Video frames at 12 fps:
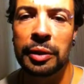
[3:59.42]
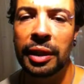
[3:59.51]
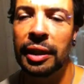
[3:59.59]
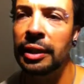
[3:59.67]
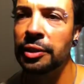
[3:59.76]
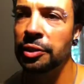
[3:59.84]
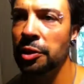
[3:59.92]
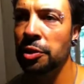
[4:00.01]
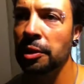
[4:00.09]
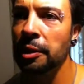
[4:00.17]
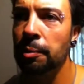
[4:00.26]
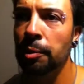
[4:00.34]
days
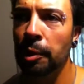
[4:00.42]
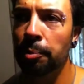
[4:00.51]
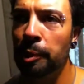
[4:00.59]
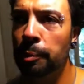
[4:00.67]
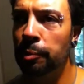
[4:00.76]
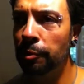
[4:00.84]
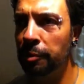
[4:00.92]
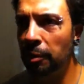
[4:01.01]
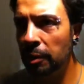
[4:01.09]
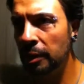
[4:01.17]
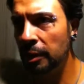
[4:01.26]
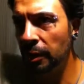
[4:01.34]
actually. People often
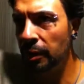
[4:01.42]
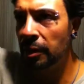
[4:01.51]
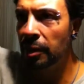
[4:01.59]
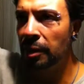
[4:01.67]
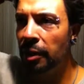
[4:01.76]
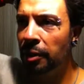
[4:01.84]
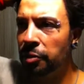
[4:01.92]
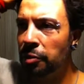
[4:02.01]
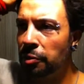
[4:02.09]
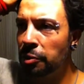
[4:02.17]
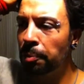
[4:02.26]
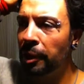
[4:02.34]
think that as
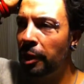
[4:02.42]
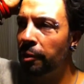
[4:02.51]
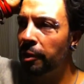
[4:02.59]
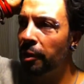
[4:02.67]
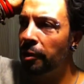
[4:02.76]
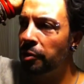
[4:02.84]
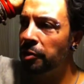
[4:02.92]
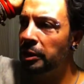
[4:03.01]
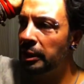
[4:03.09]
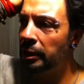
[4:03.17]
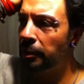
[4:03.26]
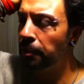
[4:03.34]
soon as the power goes,
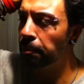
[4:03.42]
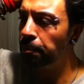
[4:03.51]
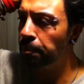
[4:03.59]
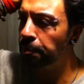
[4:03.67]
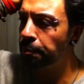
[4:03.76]
the